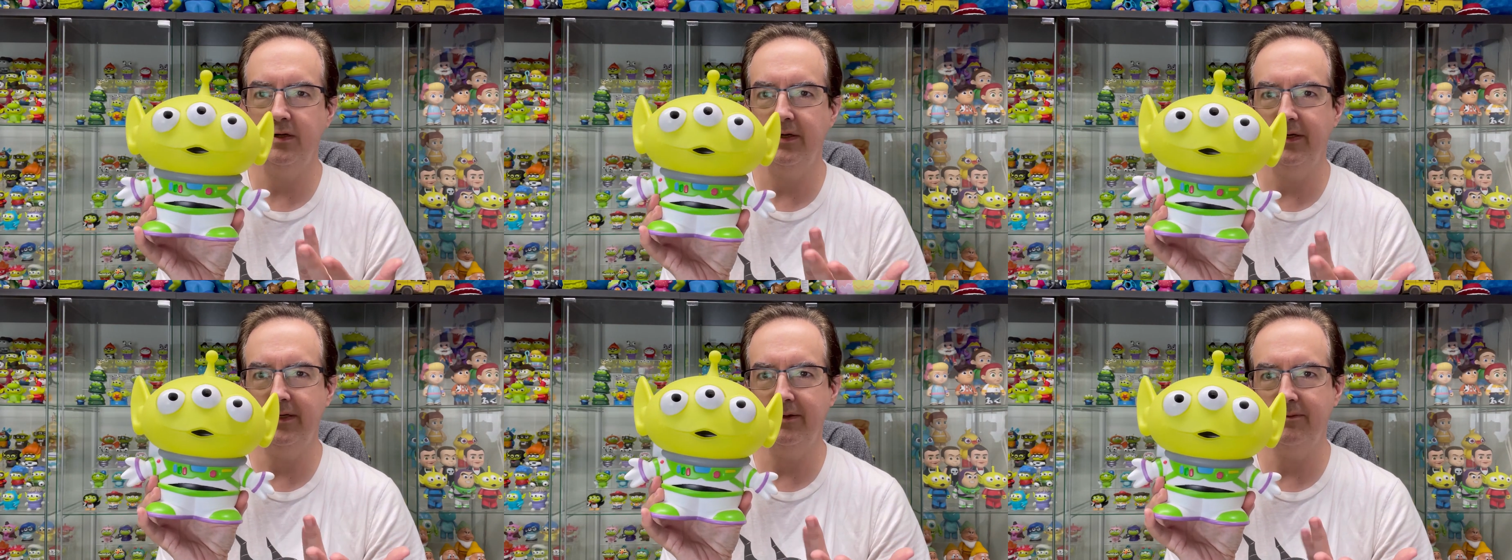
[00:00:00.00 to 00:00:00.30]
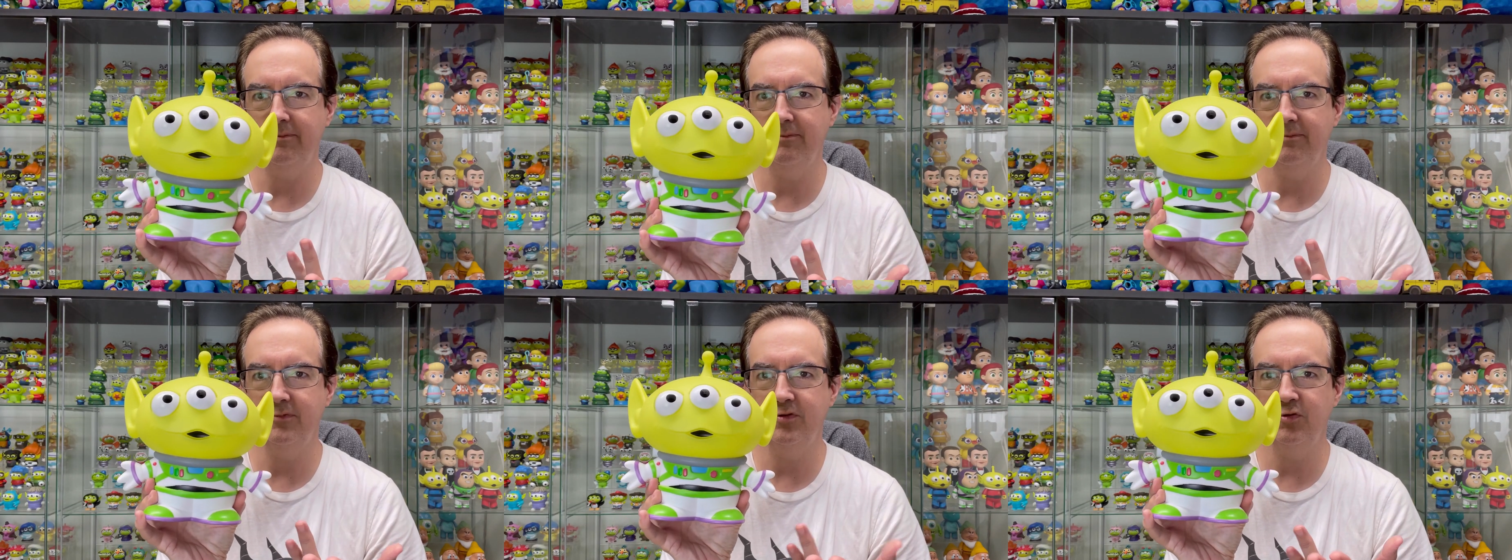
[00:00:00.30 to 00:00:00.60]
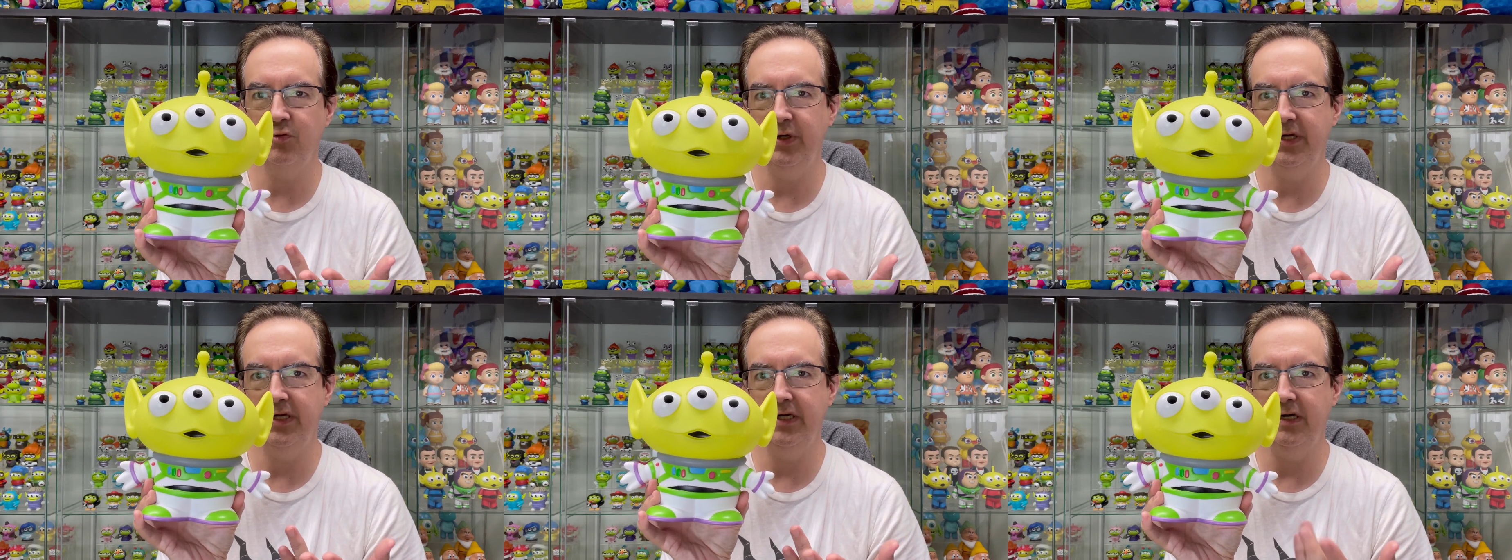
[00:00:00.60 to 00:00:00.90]
like
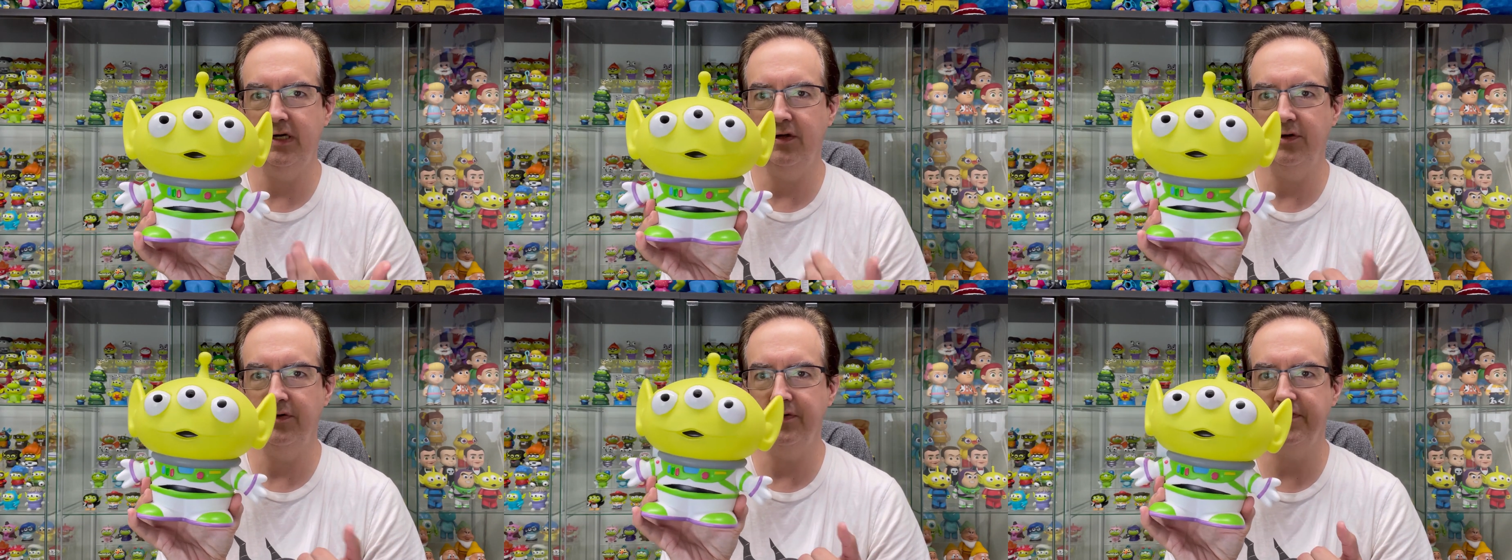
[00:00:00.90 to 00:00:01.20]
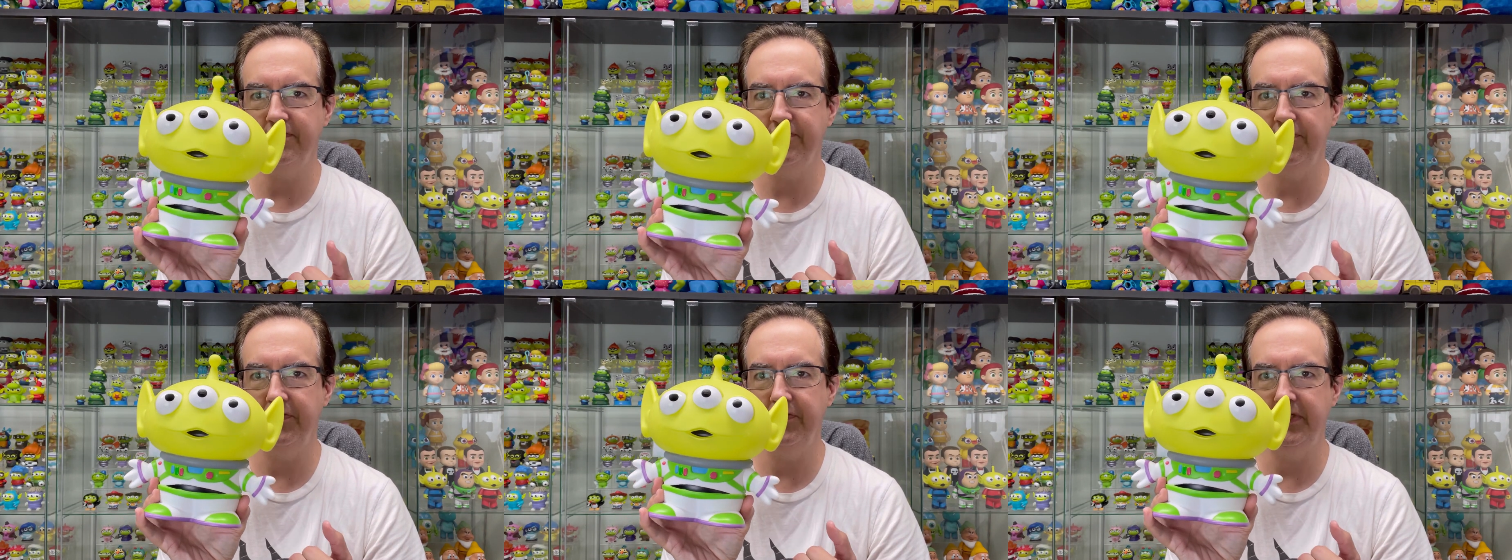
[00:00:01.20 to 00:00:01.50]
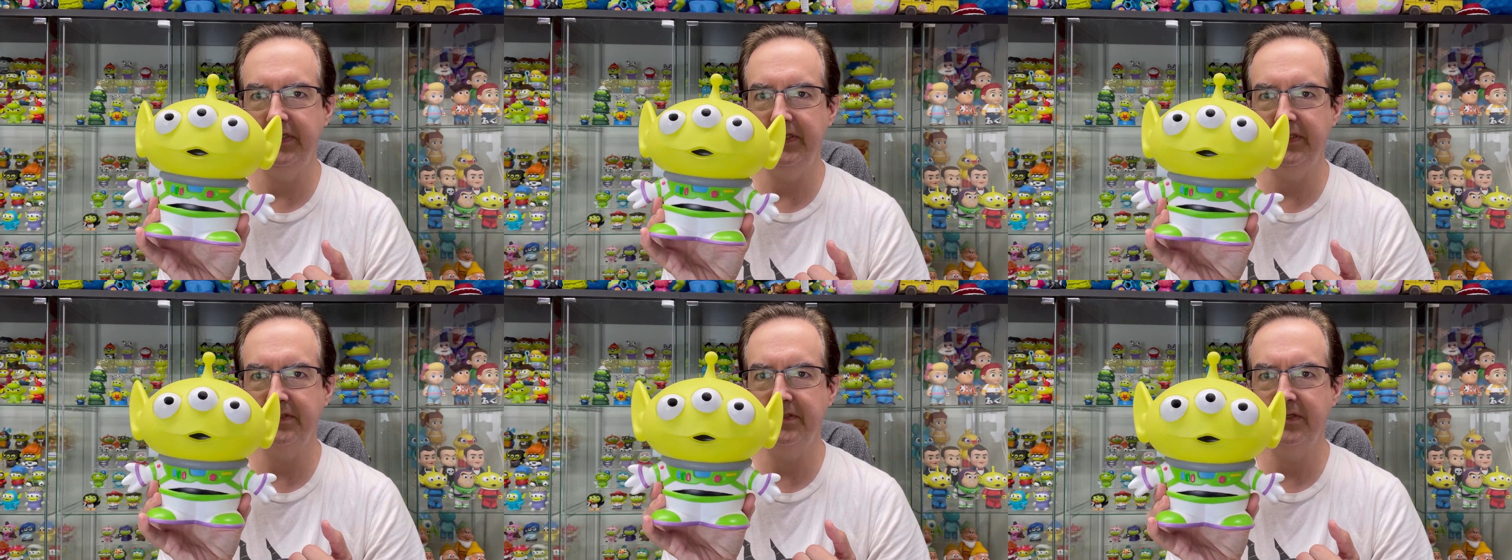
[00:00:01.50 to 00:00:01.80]
$20 for
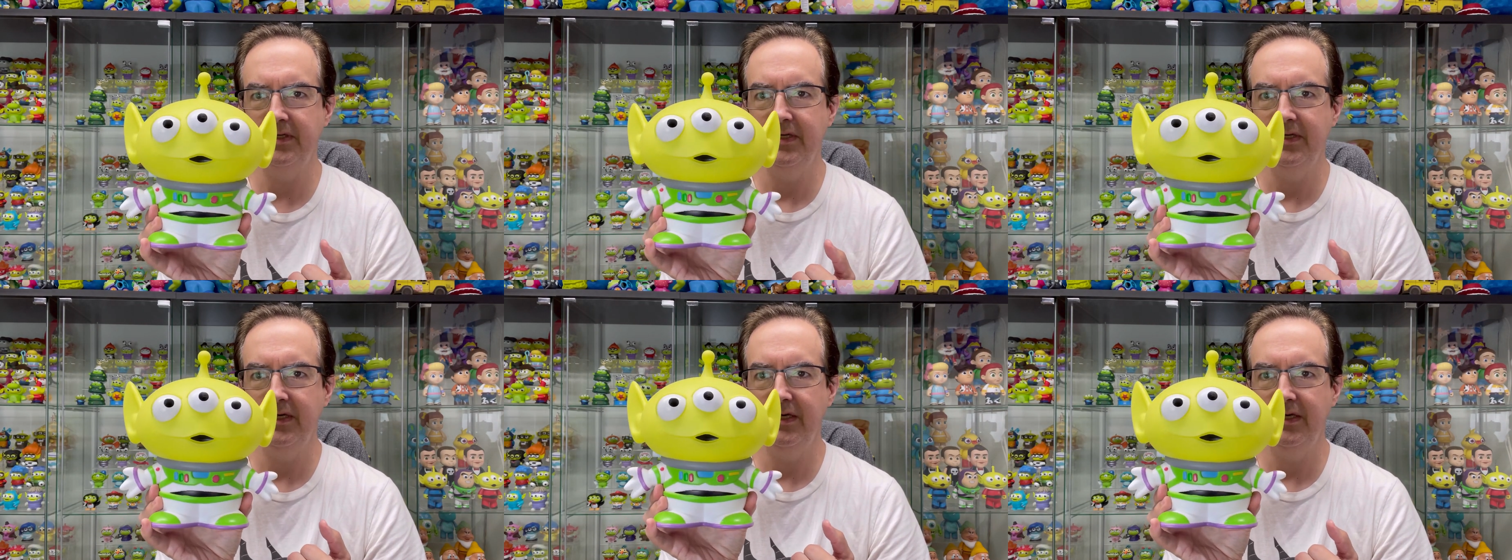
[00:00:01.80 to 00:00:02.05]
these.